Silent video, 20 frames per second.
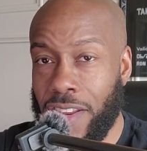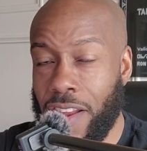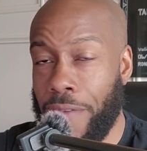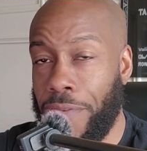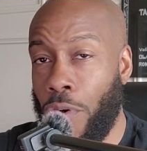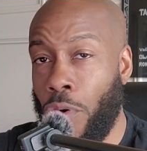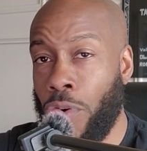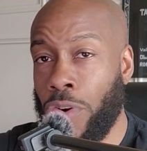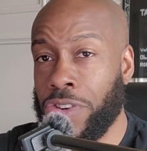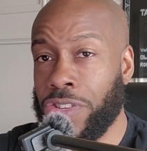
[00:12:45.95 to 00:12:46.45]
Now, of
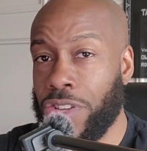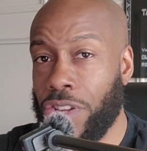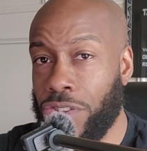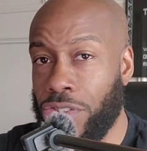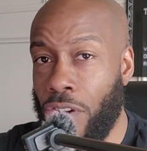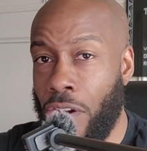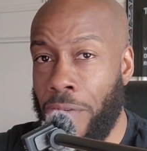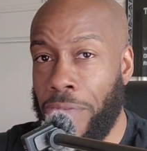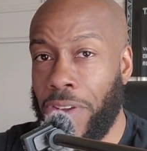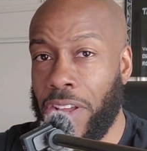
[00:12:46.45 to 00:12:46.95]
course,
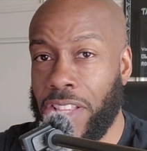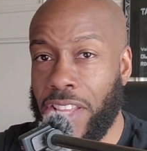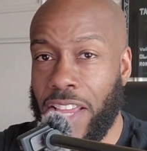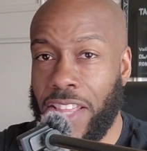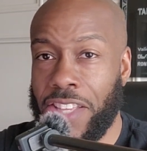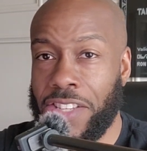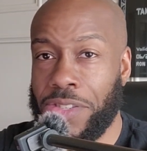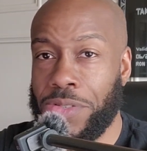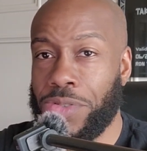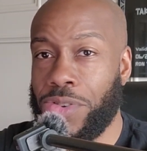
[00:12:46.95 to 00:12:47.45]
don't forget to hit
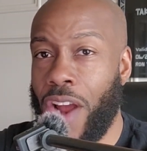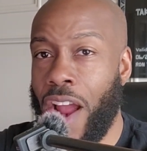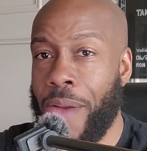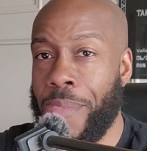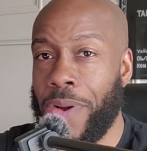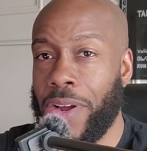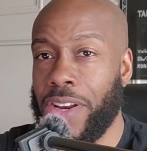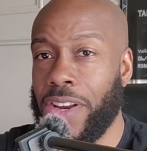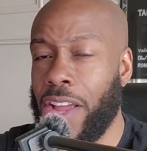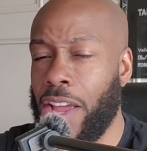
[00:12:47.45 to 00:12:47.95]
the subscribe
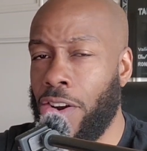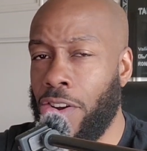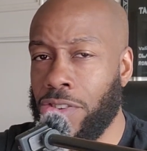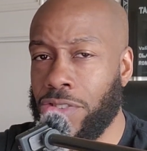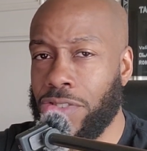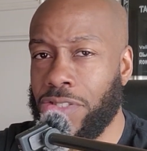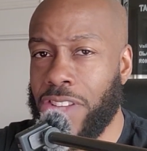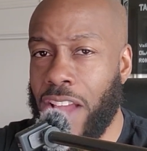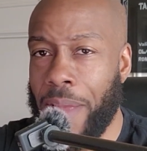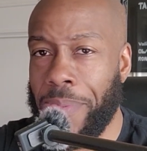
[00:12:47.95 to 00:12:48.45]
button and
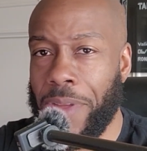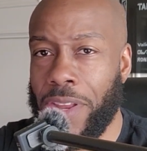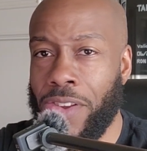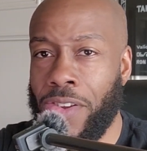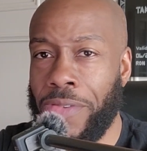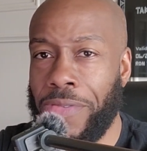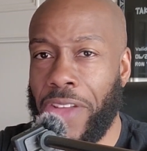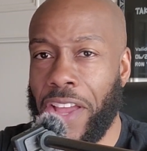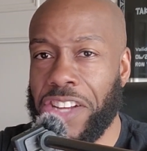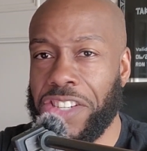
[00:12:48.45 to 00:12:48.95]
also tap that
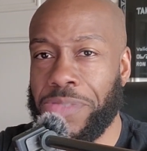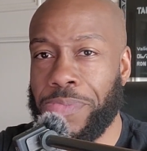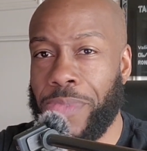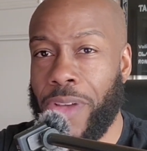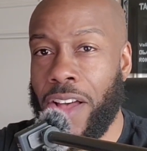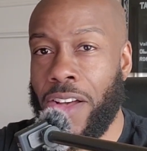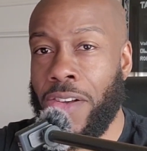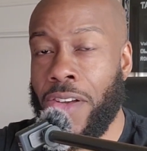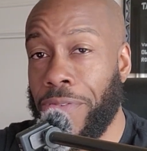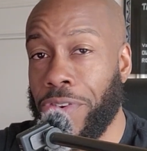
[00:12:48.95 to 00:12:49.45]
notification
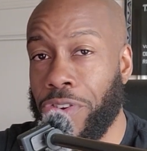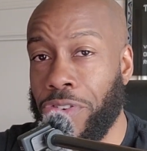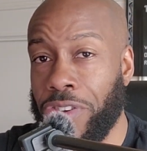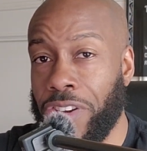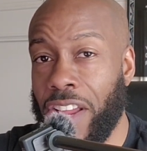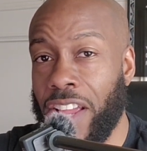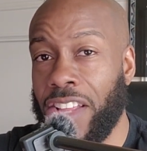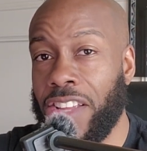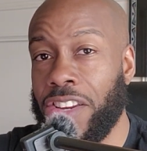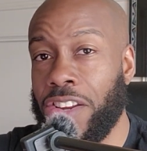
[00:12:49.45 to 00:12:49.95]
bell for your
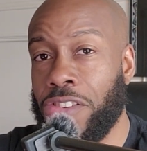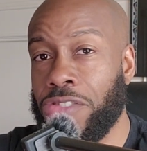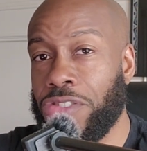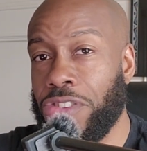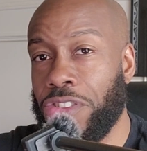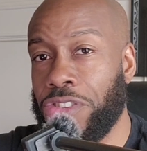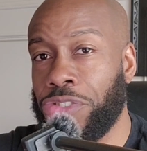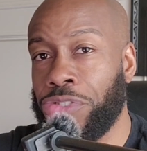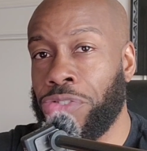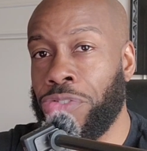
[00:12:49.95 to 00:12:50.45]
daily dose of
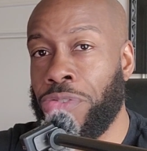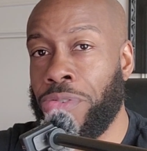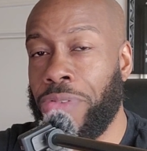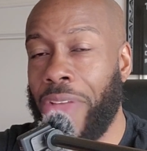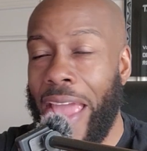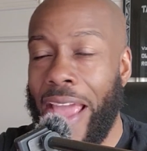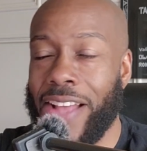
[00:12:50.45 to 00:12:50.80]
the truth